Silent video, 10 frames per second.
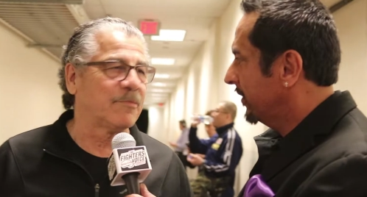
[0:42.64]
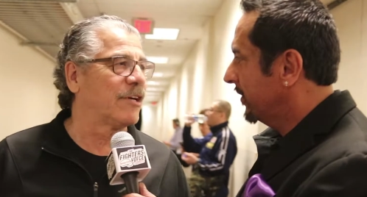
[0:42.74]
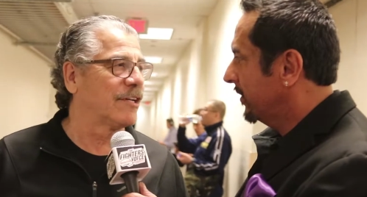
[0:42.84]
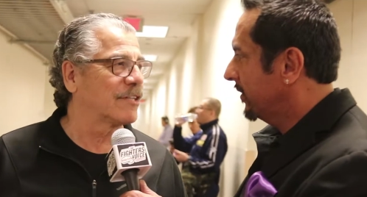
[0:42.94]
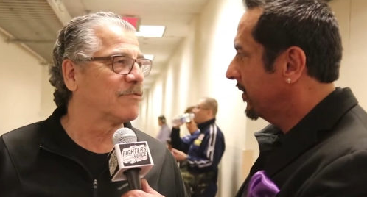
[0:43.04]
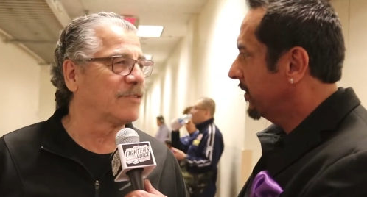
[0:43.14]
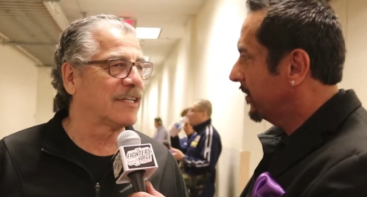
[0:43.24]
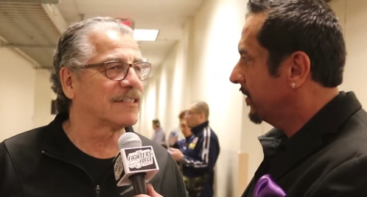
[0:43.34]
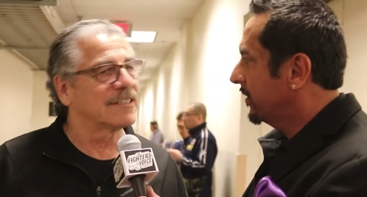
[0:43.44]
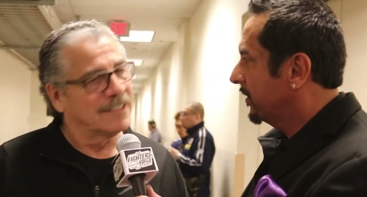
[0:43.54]
Speaker 1: the bare knuckle
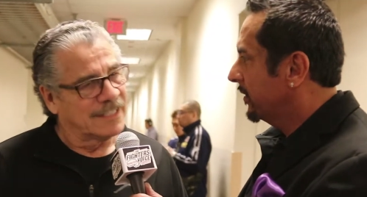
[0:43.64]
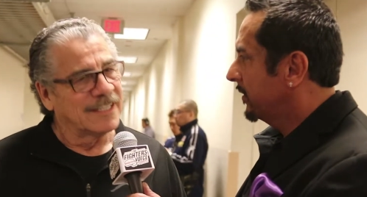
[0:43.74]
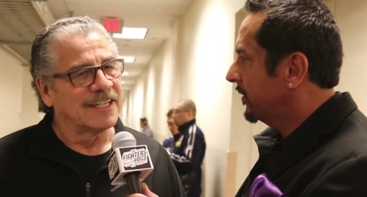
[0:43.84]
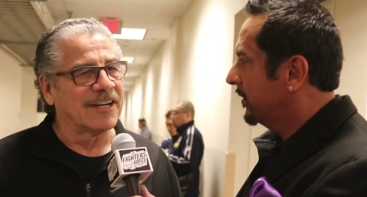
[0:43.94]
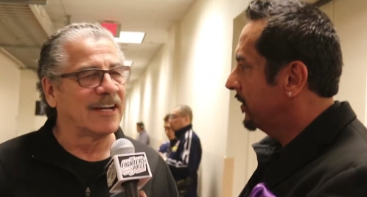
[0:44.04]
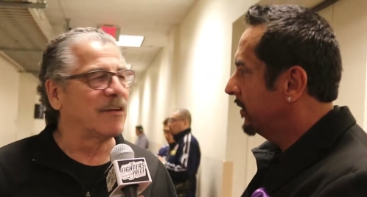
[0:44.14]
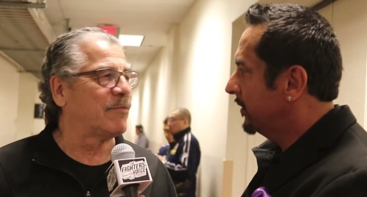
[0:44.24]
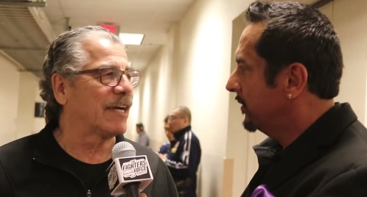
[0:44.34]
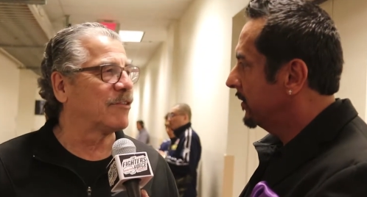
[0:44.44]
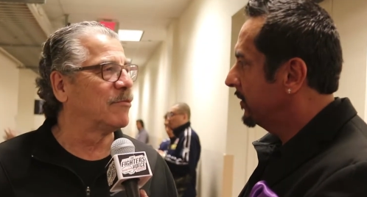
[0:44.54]
fights. Here I am
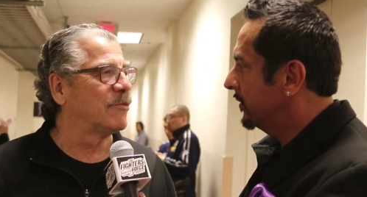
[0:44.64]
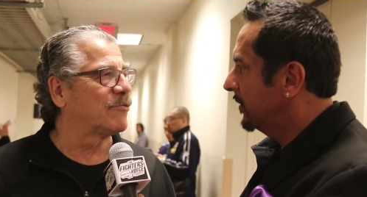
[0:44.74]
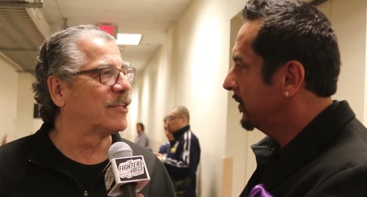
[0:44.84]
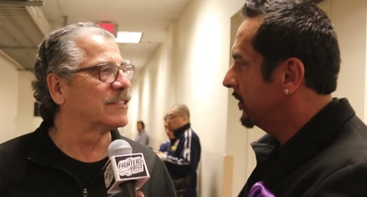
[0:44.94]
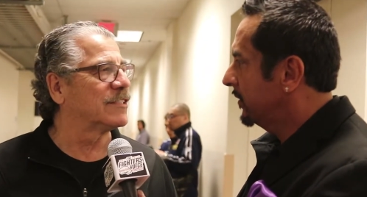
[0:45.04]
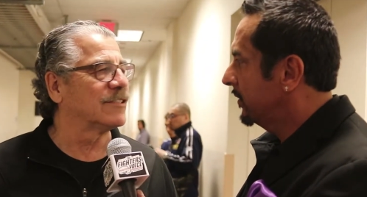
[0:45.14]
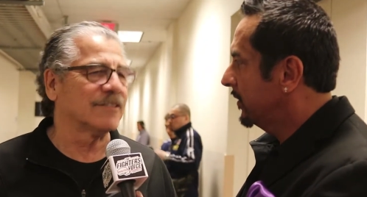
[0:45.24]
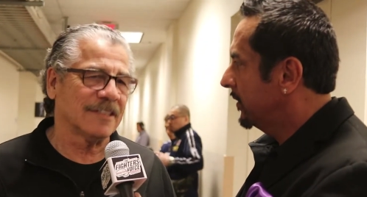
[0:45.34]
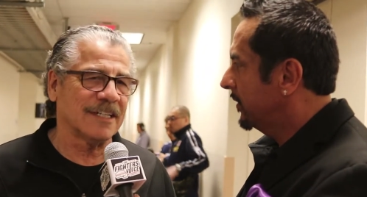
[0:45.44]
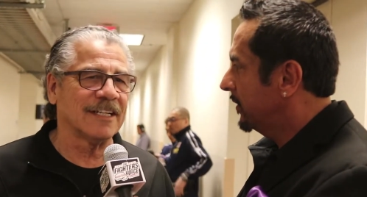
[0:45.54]
back home in Fresno
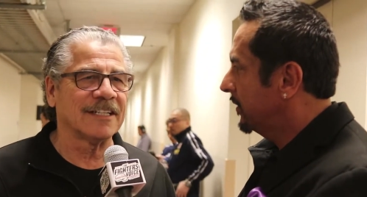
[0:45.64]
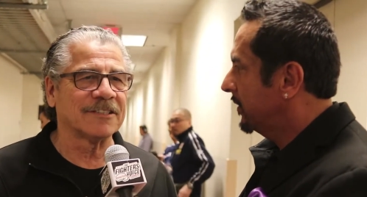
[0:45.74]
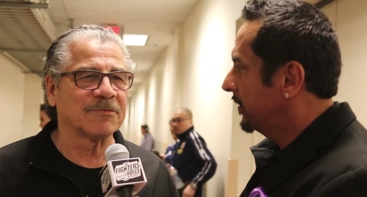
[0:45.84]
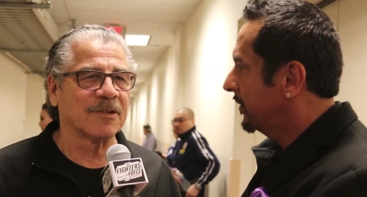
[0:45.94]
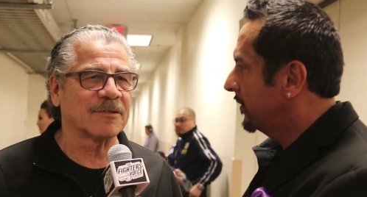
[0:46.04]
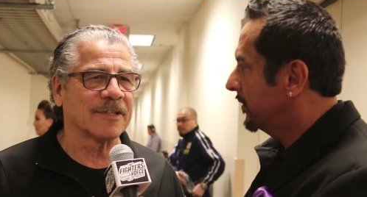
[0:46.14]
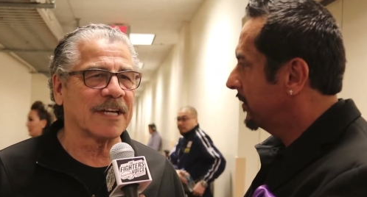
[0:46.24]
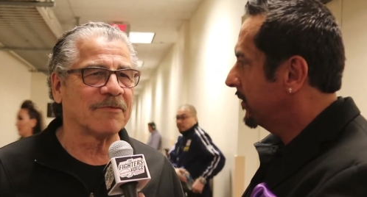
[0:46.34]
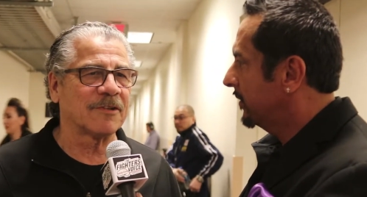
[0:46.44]
uh, to work with Gabe